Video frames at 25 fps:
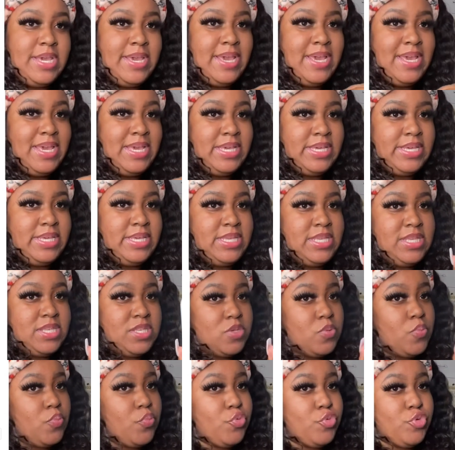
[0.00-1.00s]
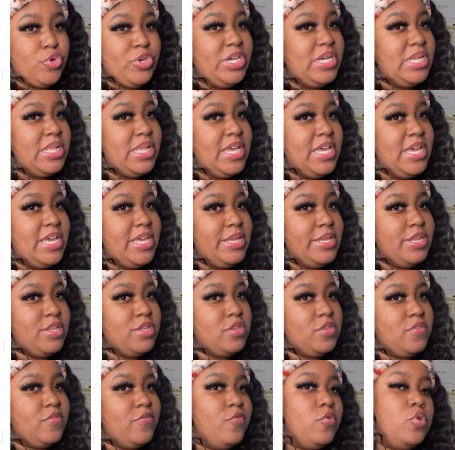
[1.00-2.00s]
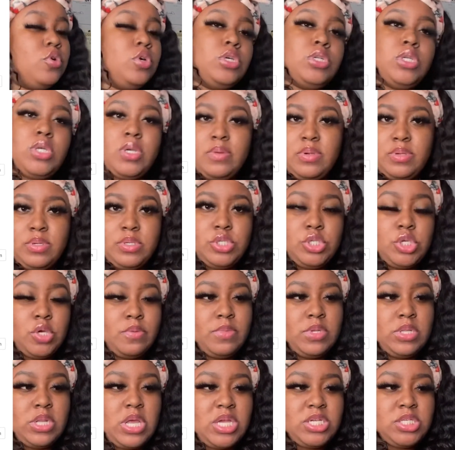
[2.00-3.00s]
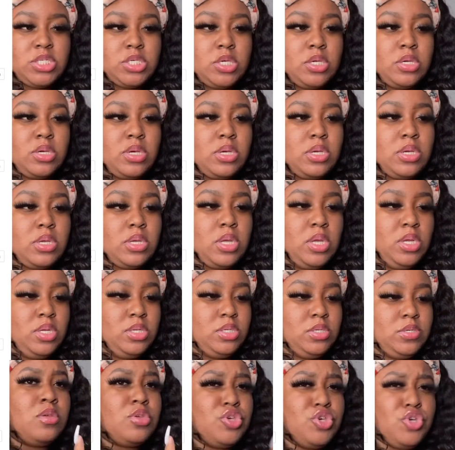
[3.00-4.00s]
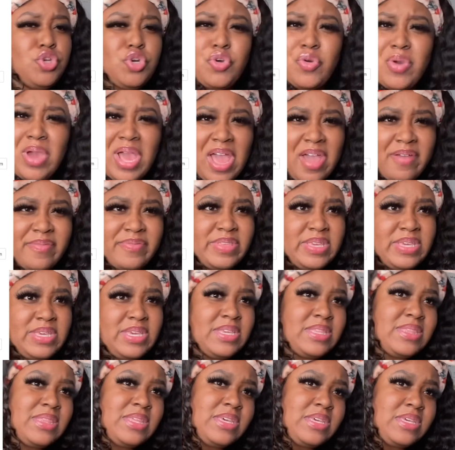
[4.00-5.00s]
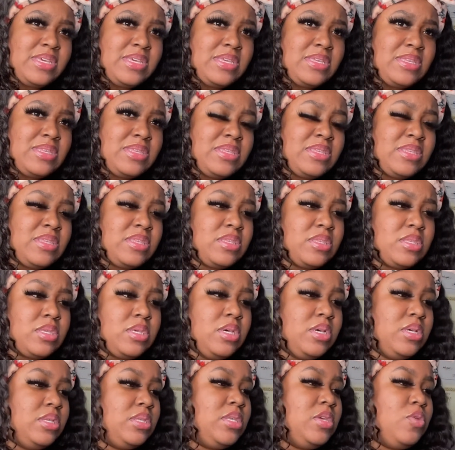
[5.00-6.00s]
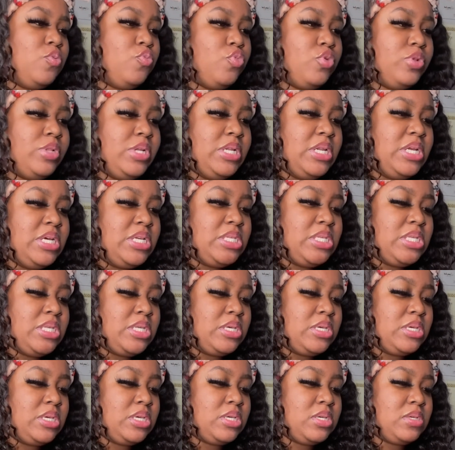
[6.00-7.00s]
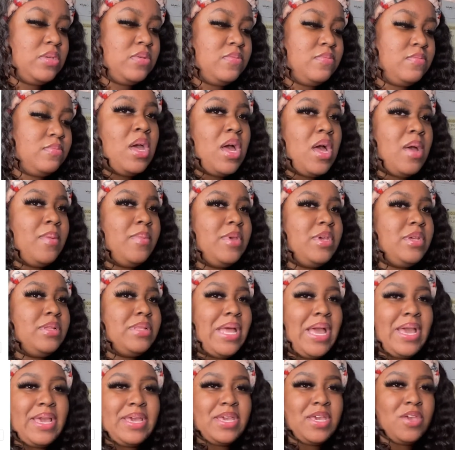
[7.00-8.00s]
is pre-cleanse for Dermalogica. You don't have to get this because it really doesn't, I mean, like, it